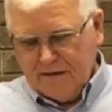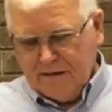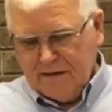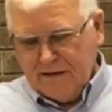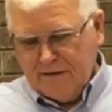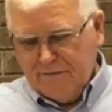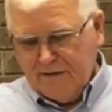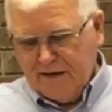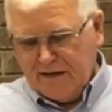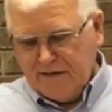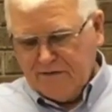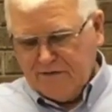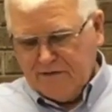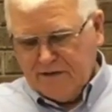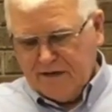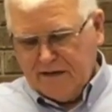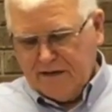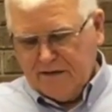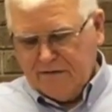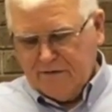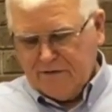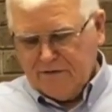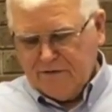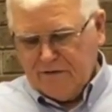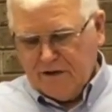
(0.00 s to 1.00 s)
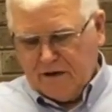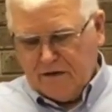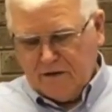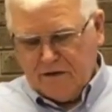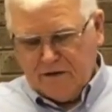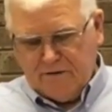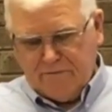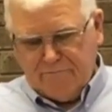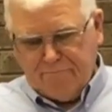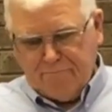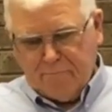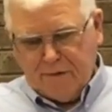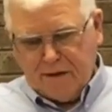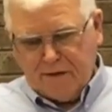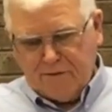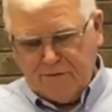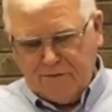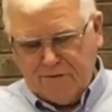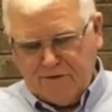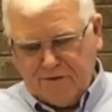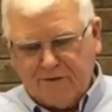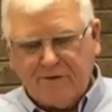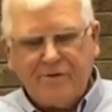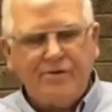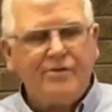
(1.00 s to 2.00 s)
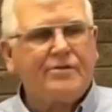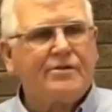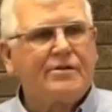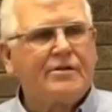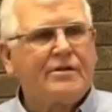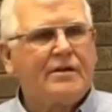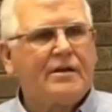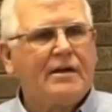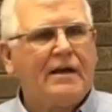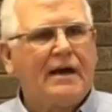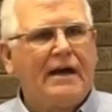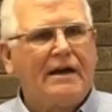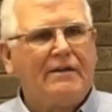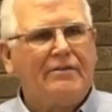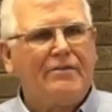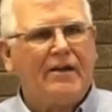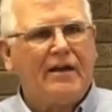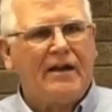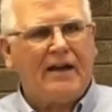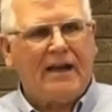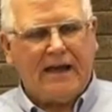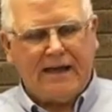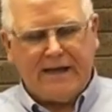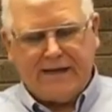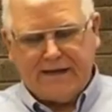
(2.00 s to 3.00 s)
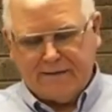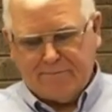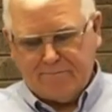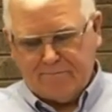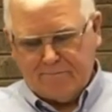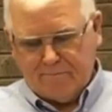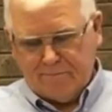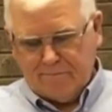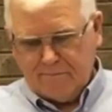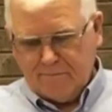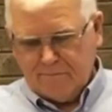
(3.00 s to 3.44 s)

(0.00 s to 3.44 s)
and they sing the song of Moses and the Lamb.